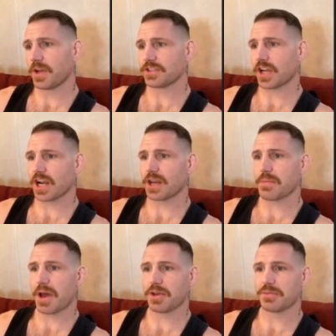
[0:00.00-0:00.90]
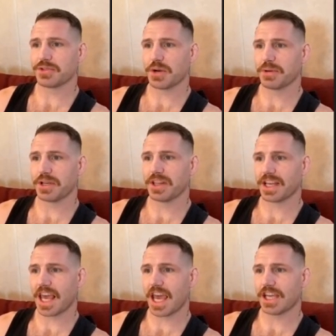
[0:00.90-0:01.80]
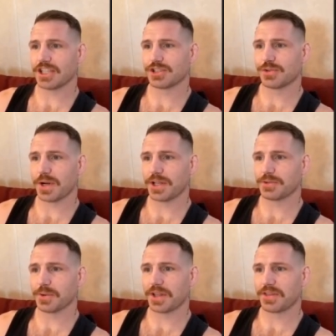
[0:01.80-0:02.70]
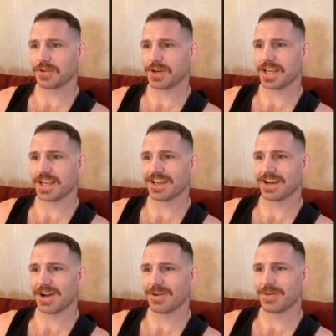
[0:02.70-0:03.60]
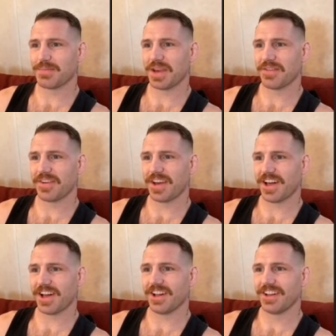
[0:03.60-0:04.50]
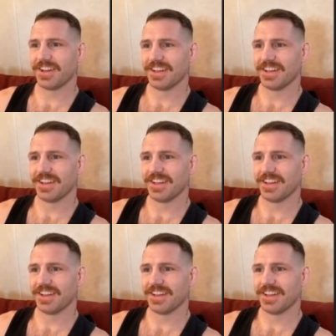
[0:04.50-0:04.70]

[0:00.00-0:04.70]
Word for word: they're talking about him jumping in the cage twenty twenty-three, you know, with P F L.